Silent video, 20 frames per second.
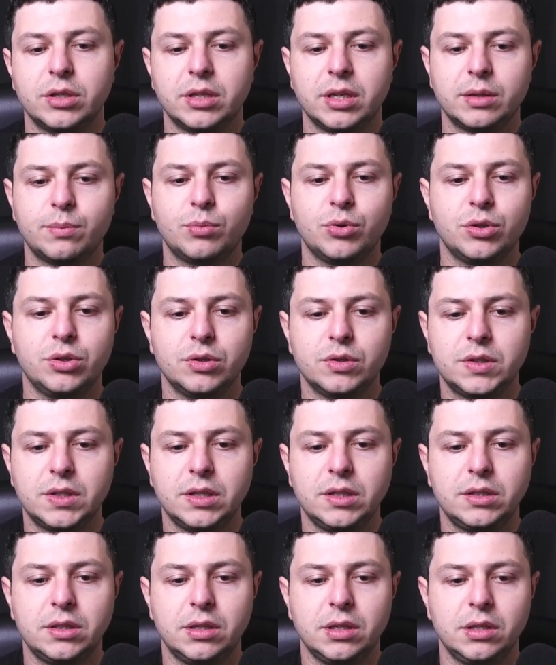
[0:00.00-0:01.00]
that
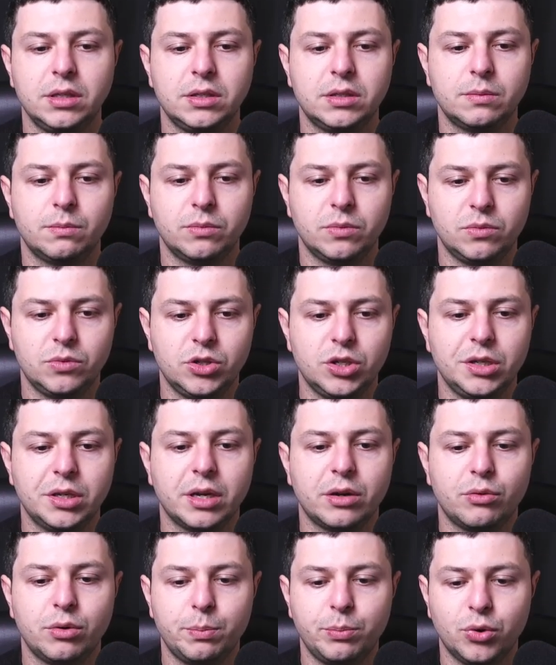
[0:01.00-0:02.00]
produces these
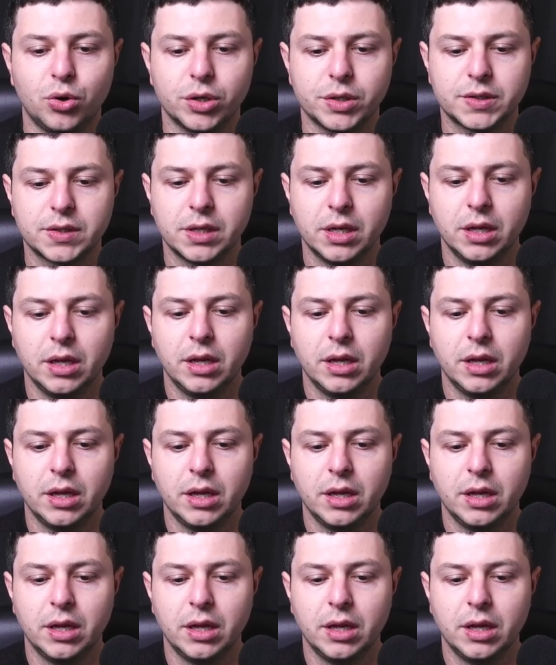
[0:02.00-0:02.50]
GINA reports.